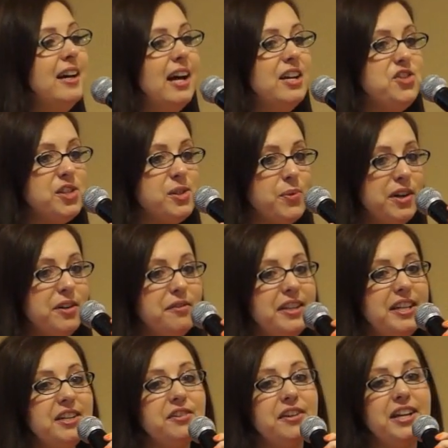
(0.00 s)
I just want to
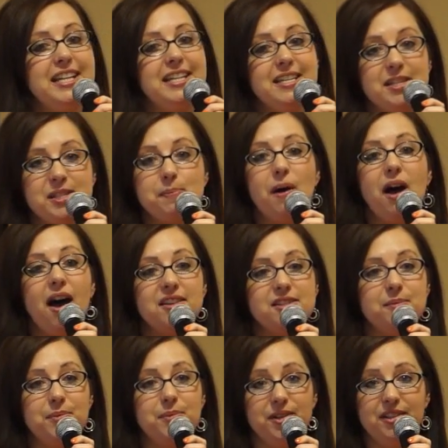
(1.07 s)
reiterate, it is
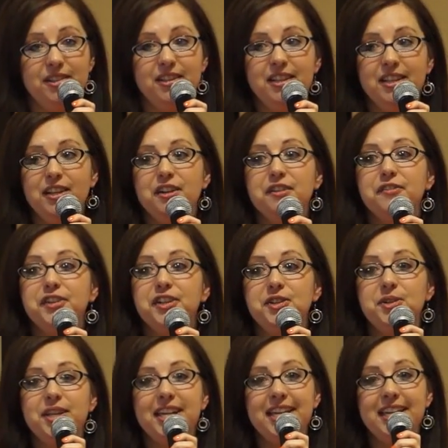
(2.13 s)
possible for
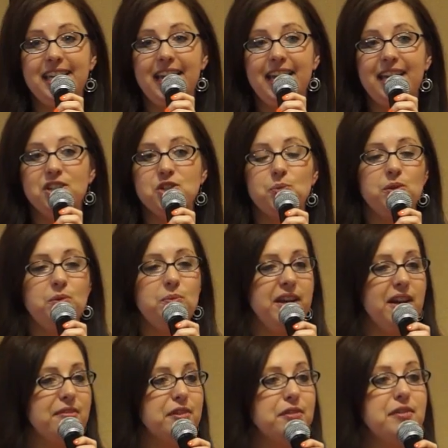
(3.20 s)
you to engage with
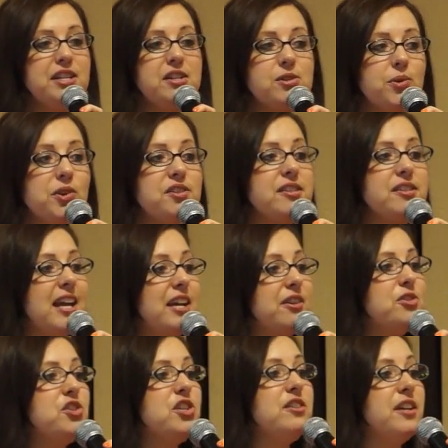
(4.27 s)
whatever resource and
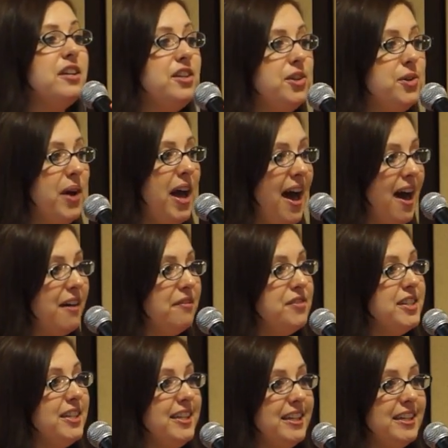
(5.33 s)
energy that you
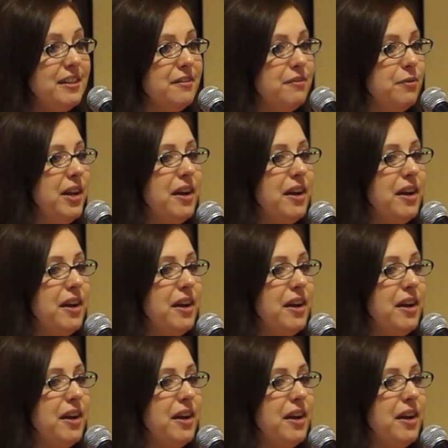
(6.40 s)
have to give.